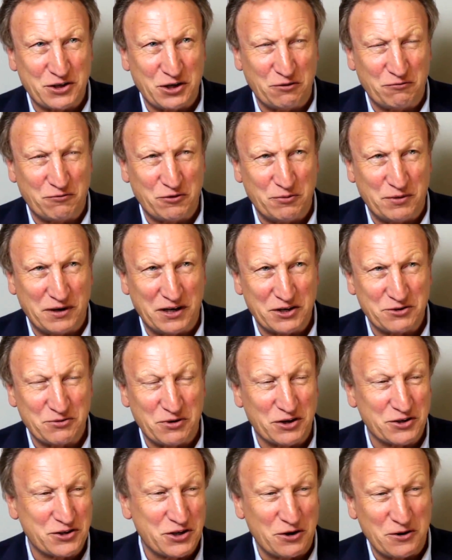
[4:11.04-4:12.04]
club for me as
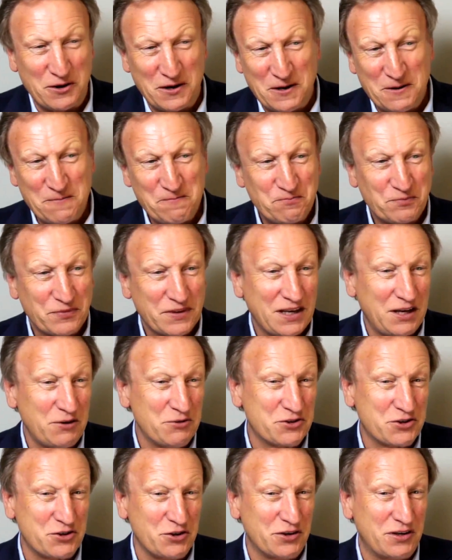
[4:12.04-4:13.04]
well. So
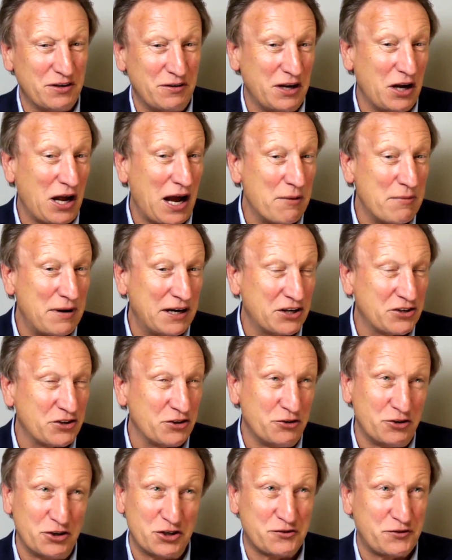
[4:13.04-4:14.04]
it was good. You know, I managed
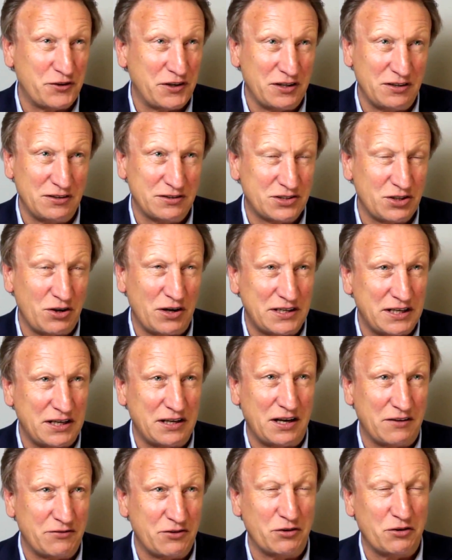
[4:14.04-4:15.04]
at Huddersfield, so
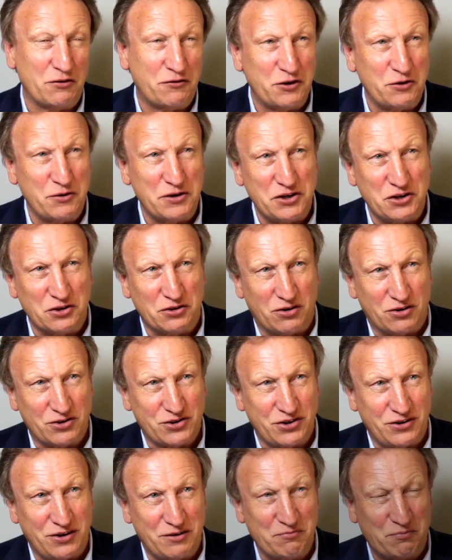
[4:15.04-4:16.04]
I've done a few in
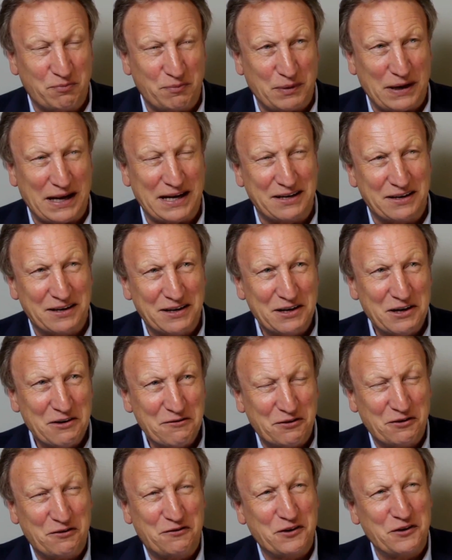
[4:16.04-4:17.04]
Yorkshire and played
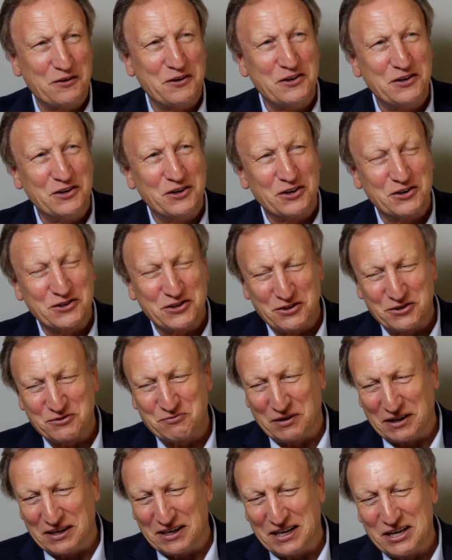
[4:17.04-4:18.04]
for a few in Yorkshire.
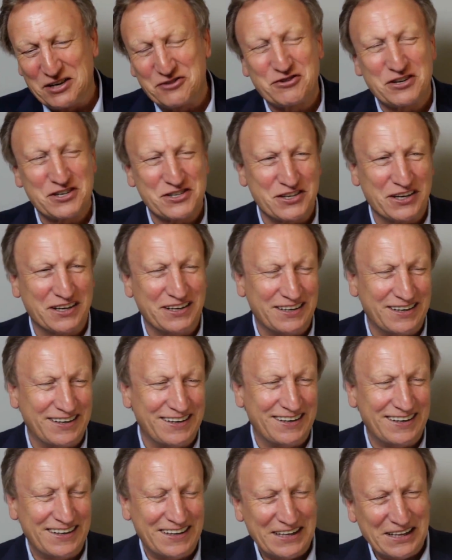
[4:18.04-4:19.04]
It's been an
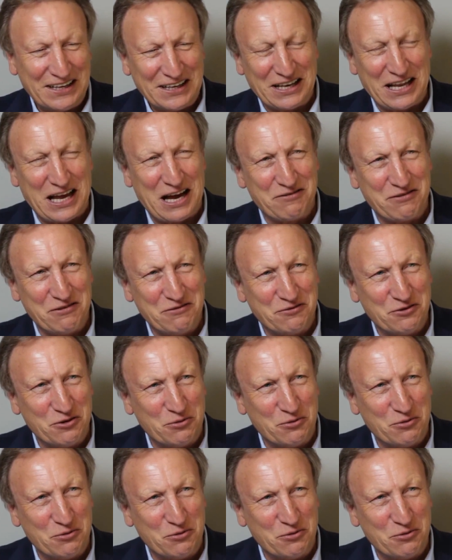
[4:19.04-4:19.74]
interesting life in